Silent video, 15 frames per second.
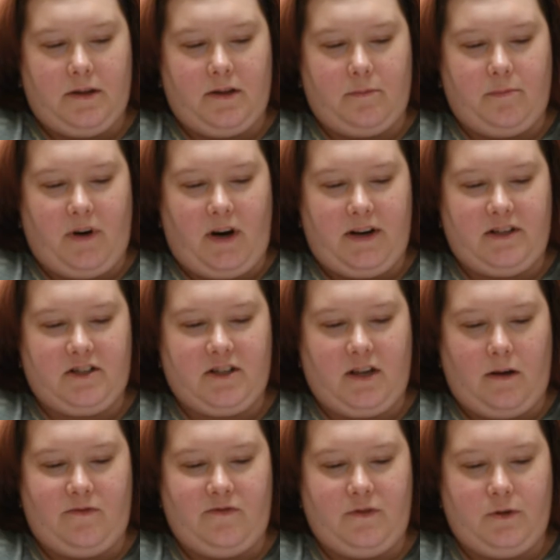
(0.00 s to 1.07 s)
the Body
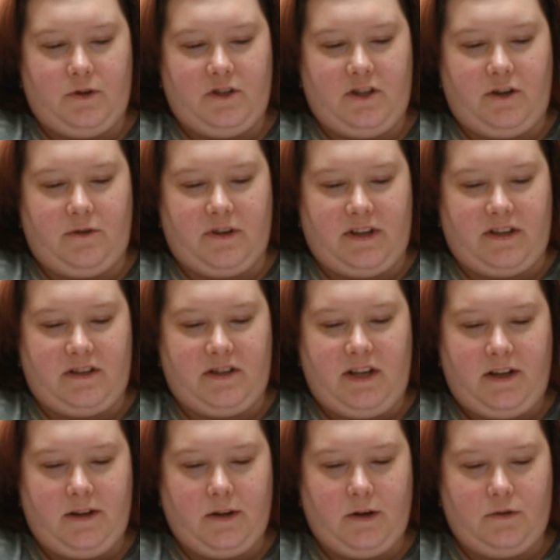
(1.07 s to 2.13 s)
Shop Fuji Green
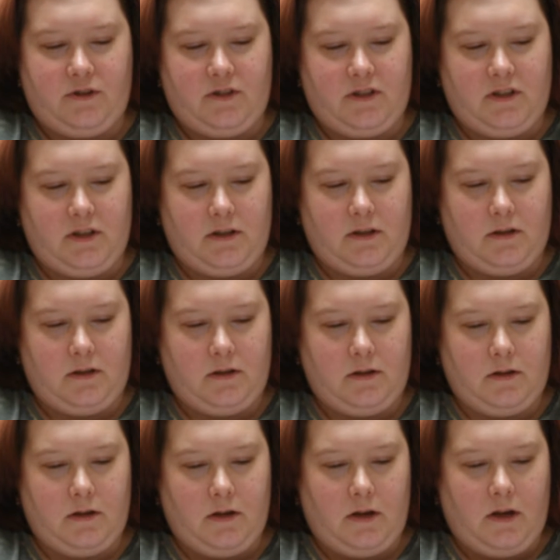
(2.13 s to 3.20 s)
Tea Lotion,
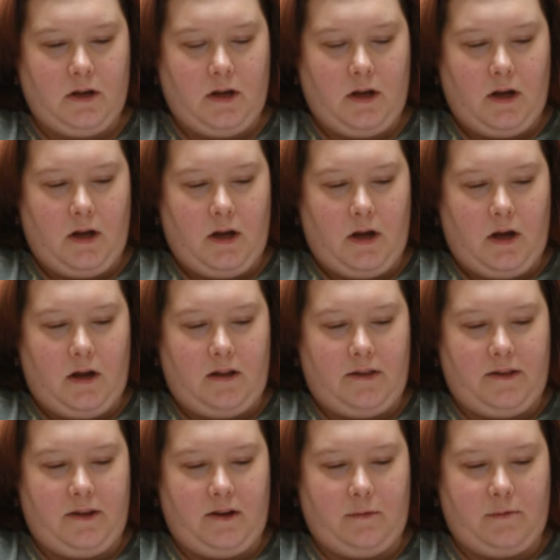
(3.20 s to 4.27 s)

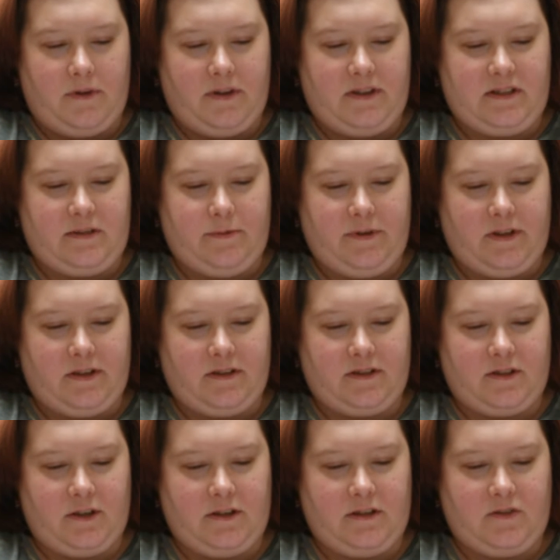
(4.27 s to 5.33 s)
the Britney Spears
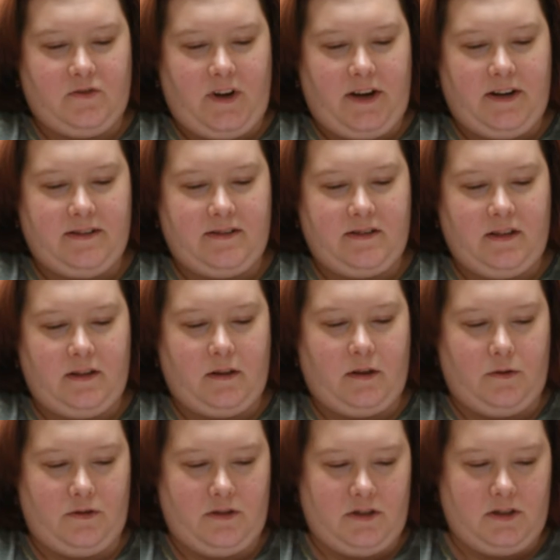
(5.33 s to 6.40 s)
Circus Fantasy
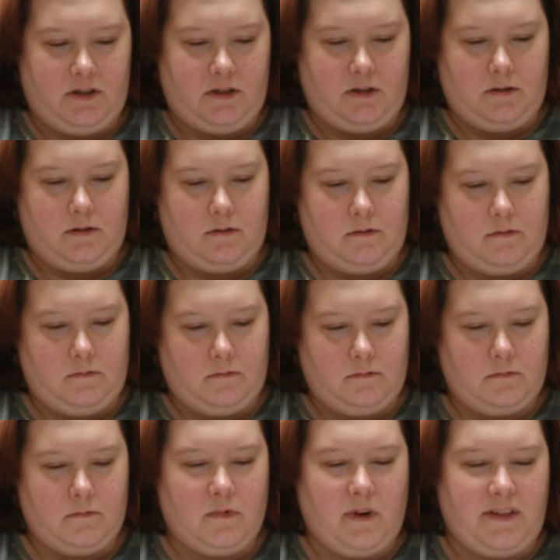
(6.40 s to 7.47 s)
Lotion,
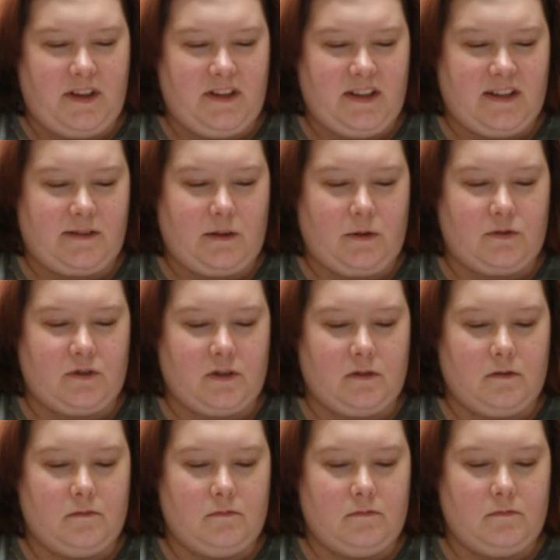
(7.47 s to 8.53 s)
I think that's
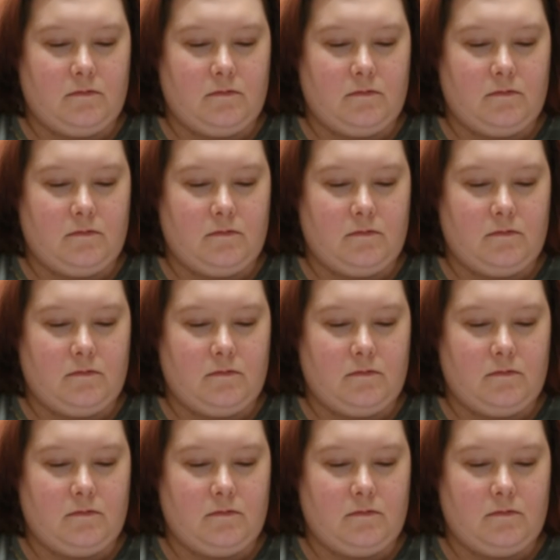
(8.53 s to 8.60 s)
lotion.